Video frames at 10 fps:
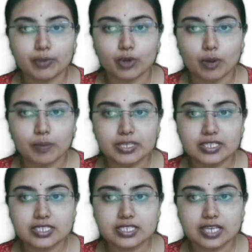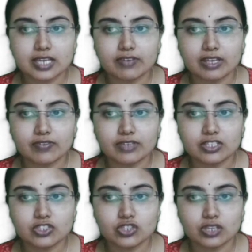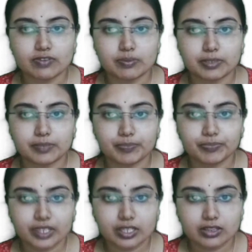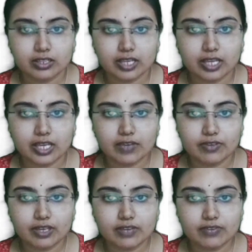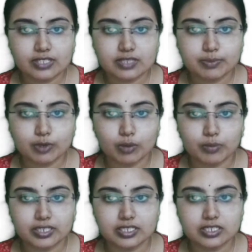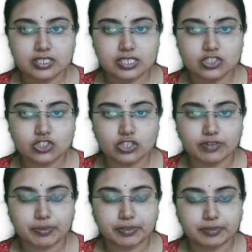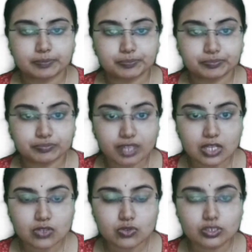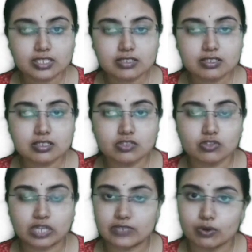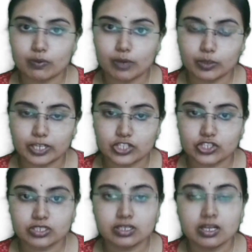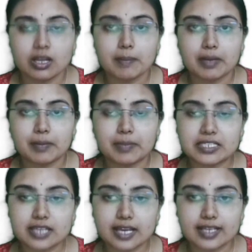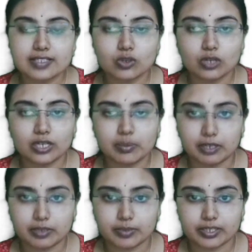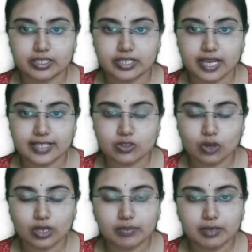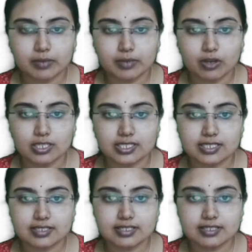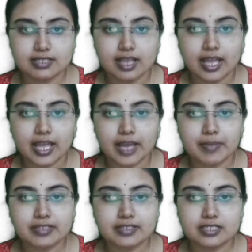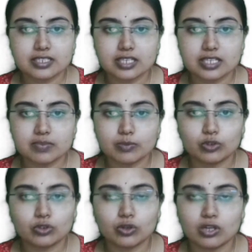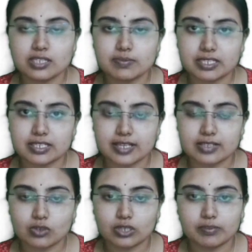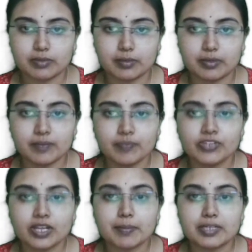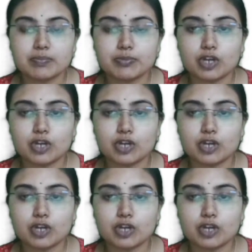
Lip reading: prominent A wave in JVP. The A wave is prominent in JVP. So this is a straightforward question. A mid-diastolic murmur. A diastolic murmur causes is MS and TS both cause mid-diastolic murmur, but a